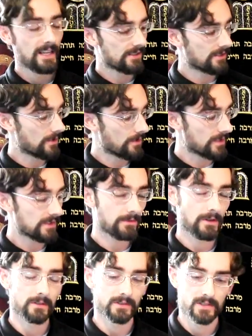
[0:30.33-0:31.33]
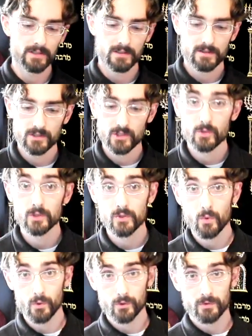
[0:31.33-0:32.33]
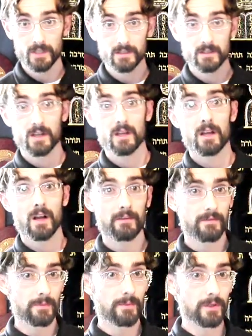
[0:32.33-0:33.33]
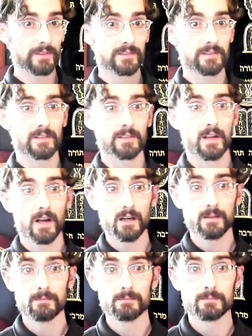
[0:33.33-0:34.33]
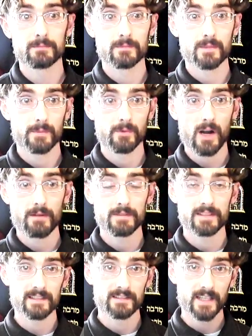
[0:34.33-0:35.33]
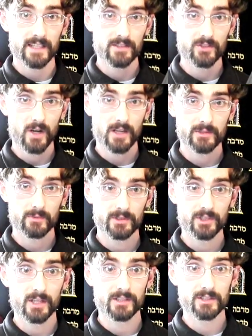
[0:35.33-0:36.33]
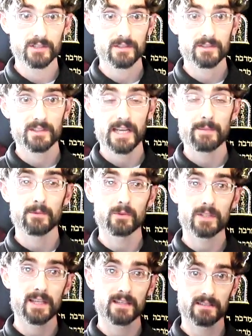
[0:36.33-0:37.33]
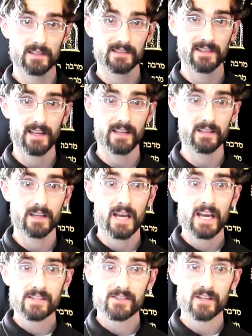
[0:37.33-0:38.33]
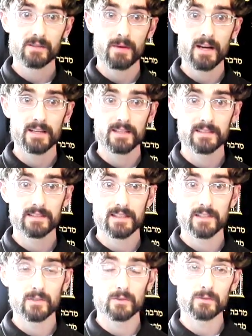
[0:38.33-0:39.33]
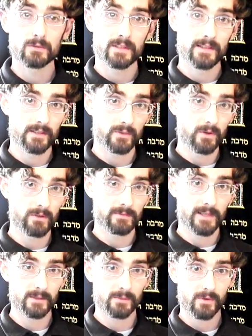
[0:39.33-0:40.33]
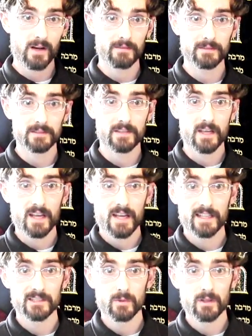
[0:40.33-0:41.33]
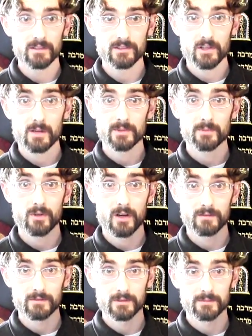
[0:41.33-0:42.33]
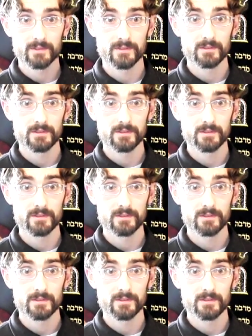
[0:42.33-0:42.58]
So this follows the, the Jewish ordering of the books. Um, the prophets containing Joshua, Judges, Samuel, Kings, Isaiah, Jeremiah, Ezekiel, and the 12 minor prophets, as well as Psalms, Proverbs,